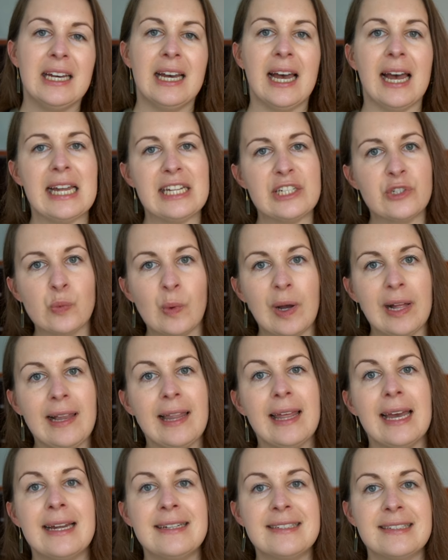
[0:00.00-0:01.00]
as well
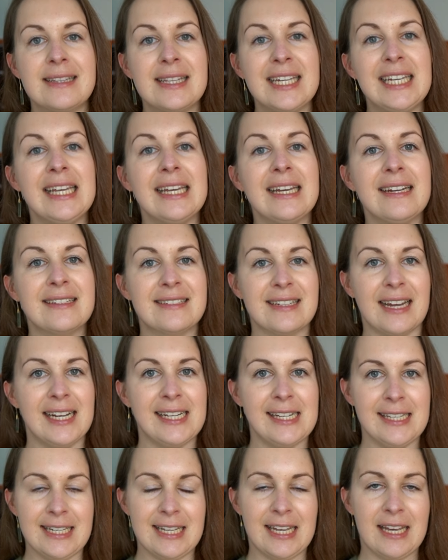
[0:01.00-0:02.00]
as the
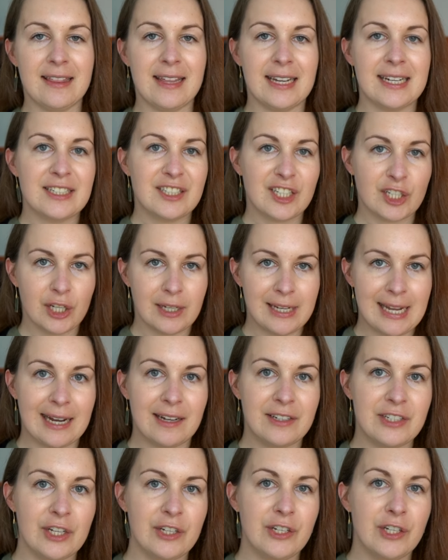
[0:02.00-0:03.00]
anxiety that is
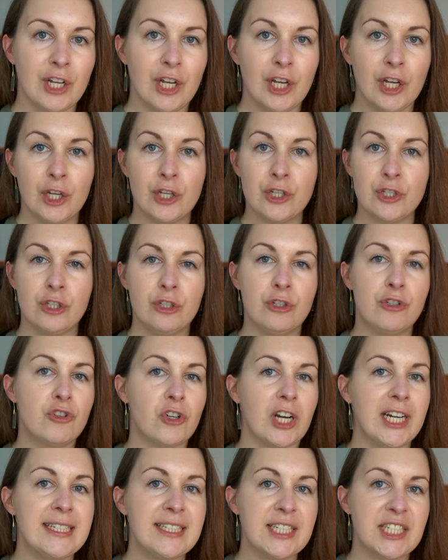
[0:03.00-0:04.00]
connected to
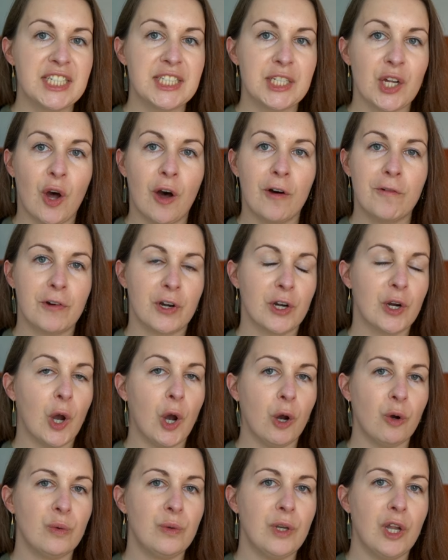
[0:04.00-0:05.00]
traces of her
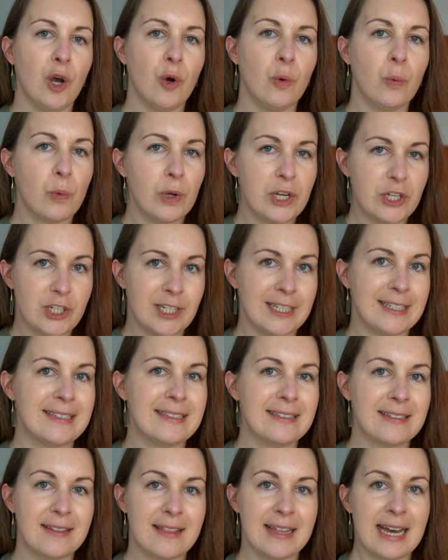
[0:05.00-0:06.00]
own
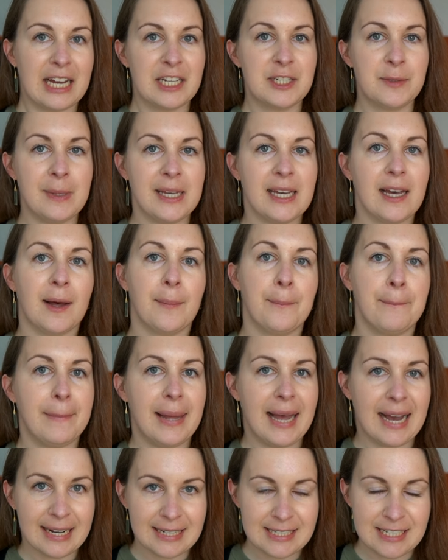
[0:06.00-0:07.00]
wishes that become
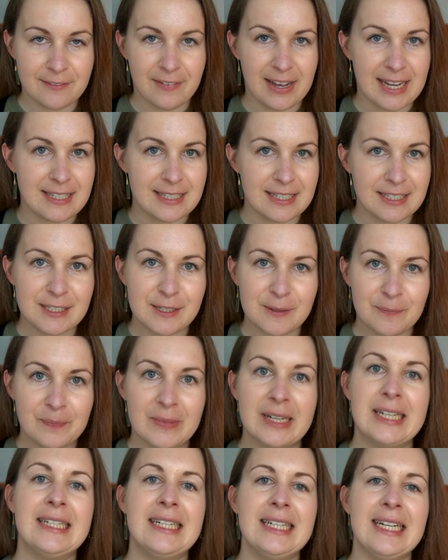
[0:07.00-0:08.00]
activated.
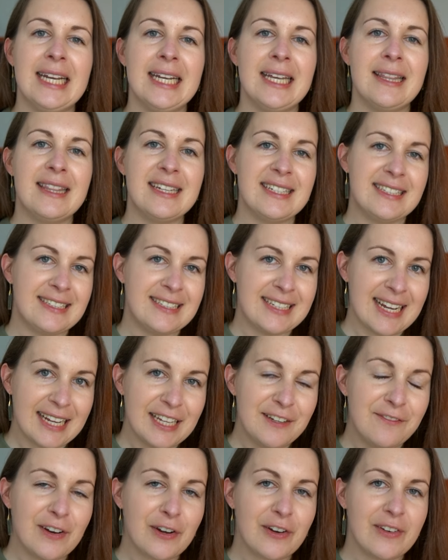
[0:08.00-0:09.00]
The
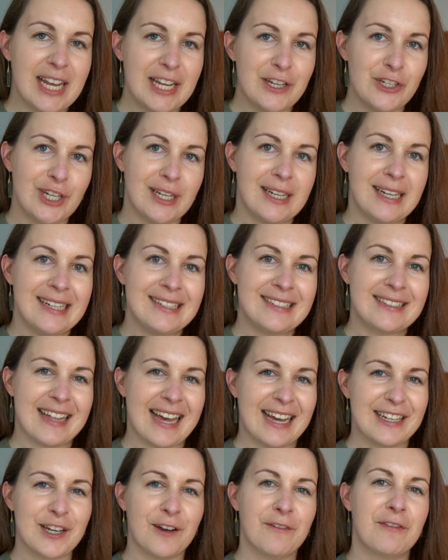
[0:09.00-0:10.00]
second variation is
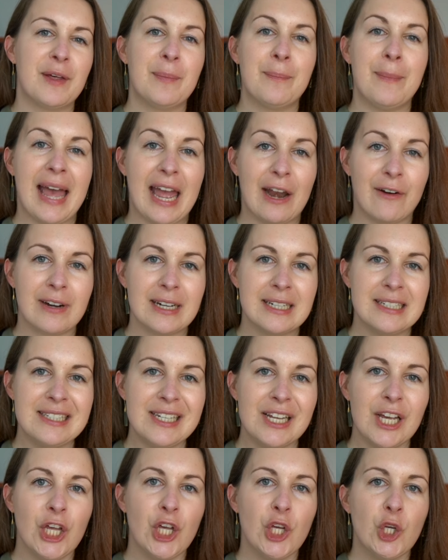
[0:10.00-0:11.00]
that of the parent
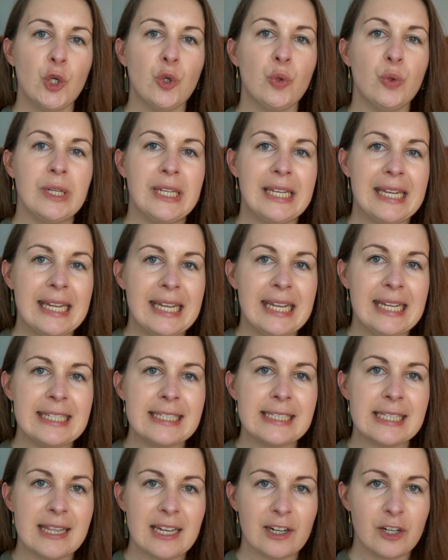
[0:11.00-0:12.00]
who
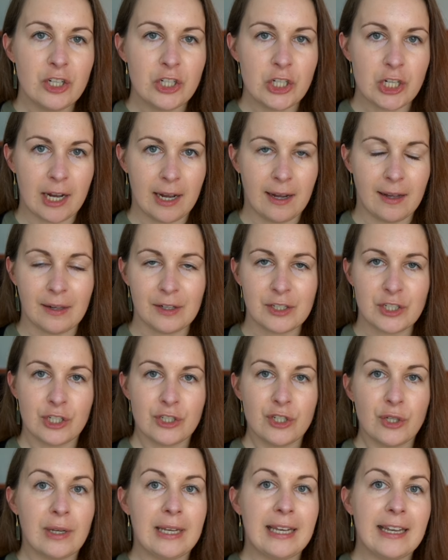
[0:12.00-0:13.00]
needs their child
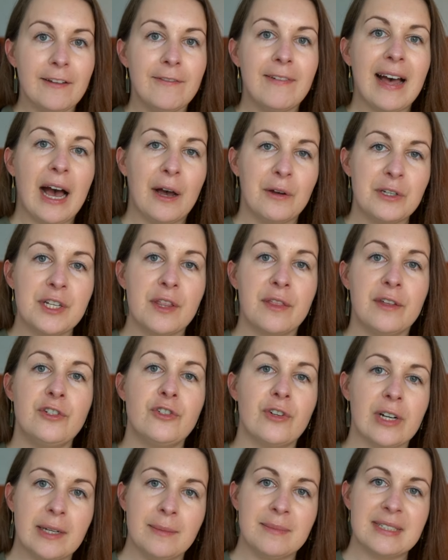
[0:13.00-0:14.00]
to live out the
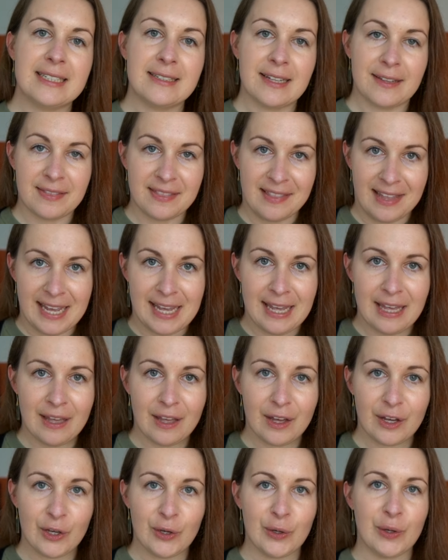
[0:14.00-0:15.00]
dreams that they
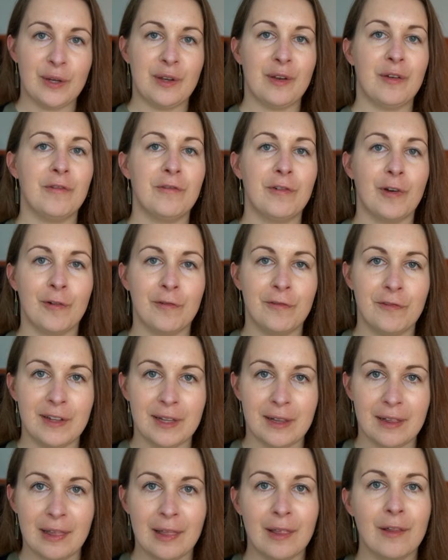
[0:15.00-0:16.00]
couldn't
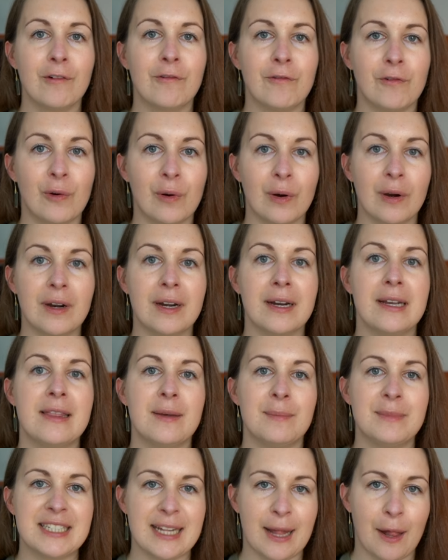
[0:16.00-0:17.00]
fulfill for
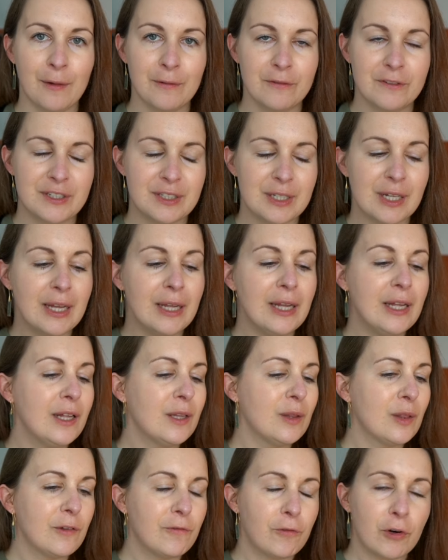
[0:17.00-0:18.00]
themselves.
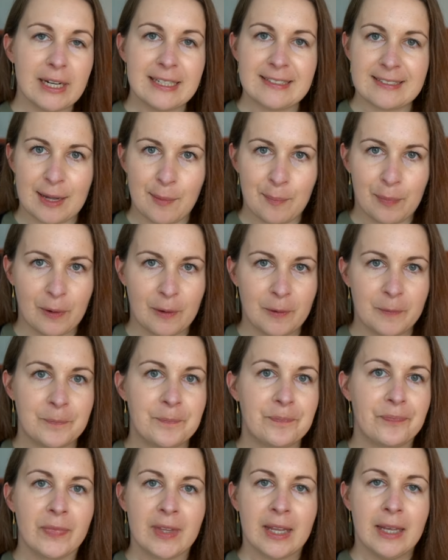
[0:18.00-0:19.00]
For example,
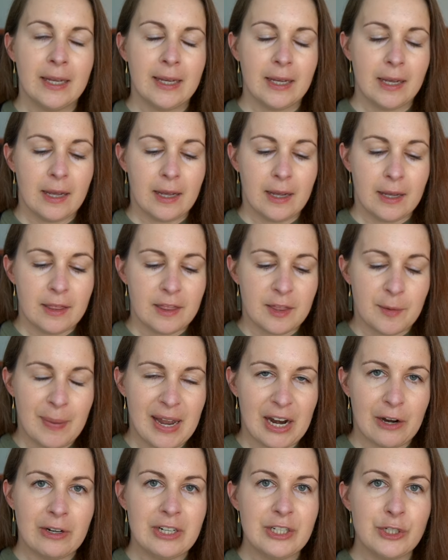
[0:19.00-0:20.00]
the
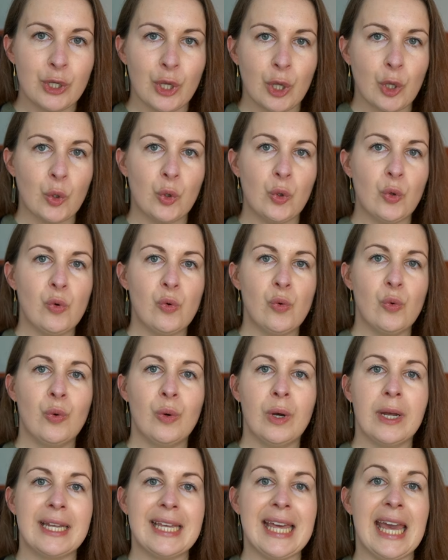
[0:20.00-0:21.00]
parent who
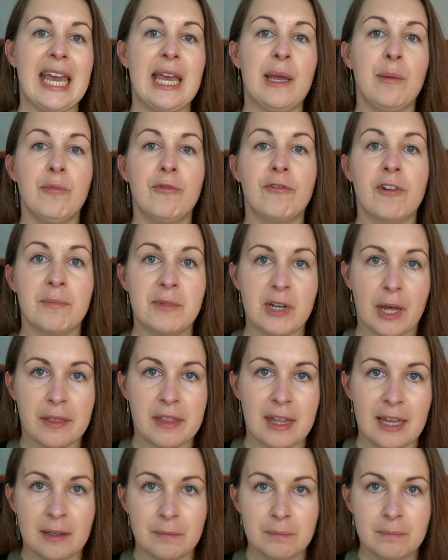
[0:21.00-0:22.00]
came from
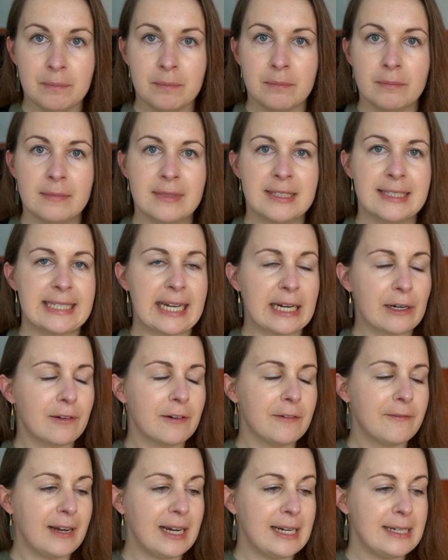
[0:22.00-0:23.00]
nothing,
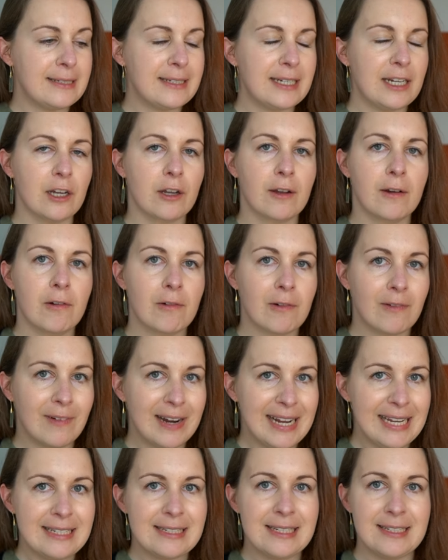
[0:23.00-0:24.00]
sacrificed a
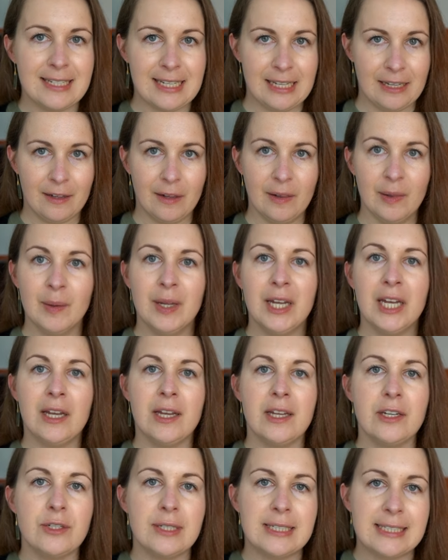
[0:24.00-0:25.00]
great deal
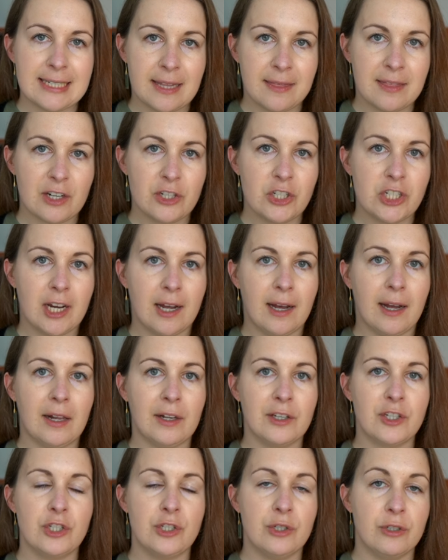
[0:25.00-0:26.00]
to send their child
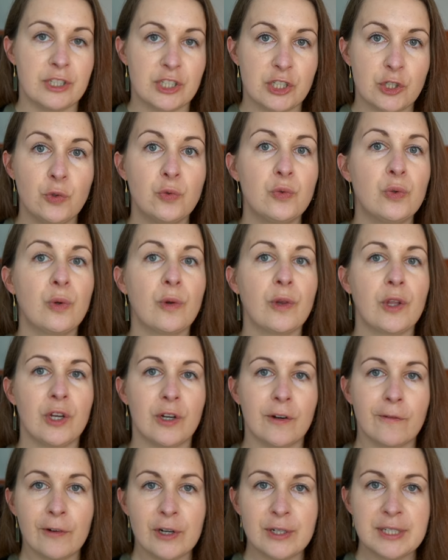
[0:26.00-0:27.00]
to school,
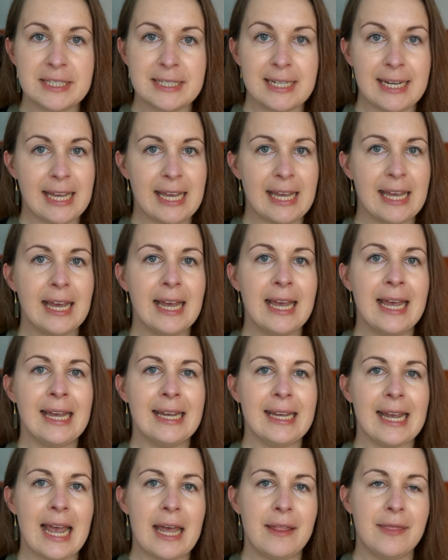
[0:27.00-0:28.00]
university,
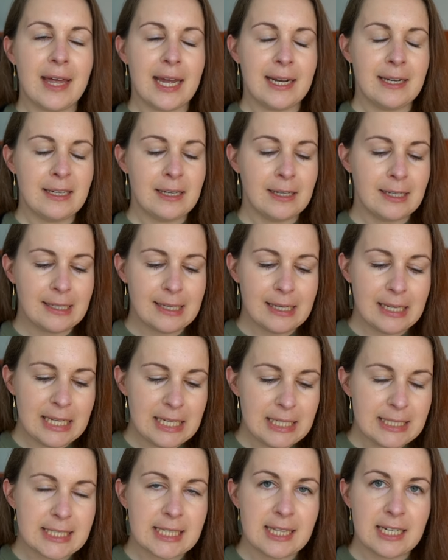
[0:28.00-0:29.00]
and then
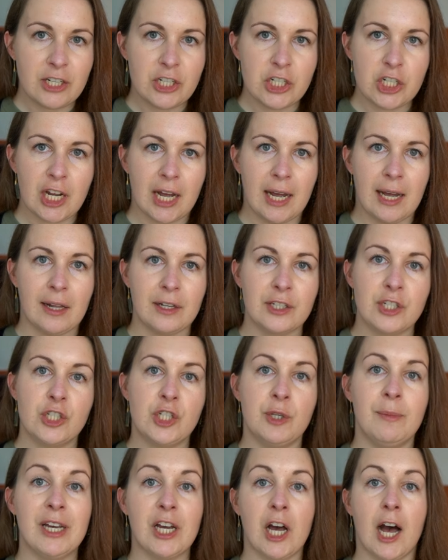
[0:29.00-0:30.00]
needs their child to
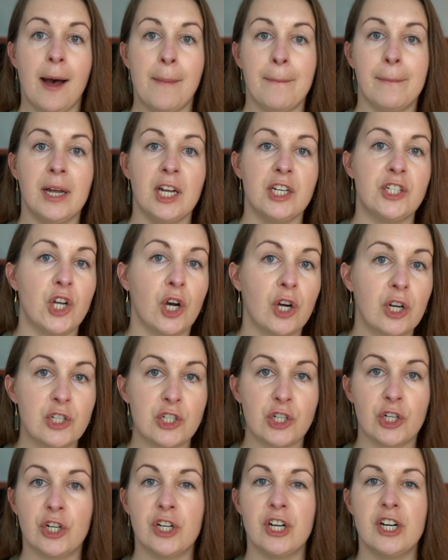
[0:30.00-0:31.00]
become a
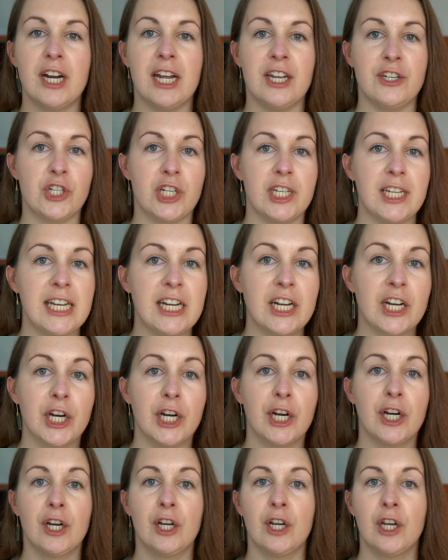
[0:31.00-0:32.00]
doctor,
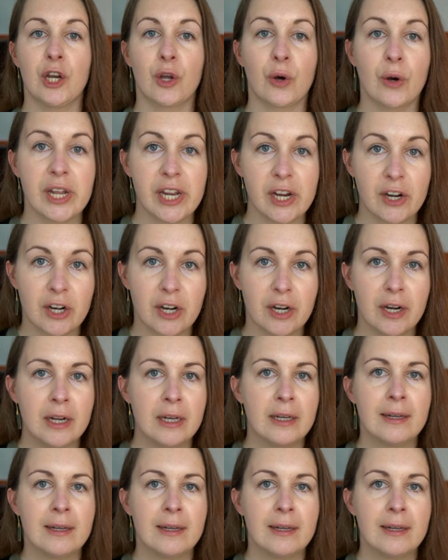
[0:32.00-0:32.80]
engineer, lawyer,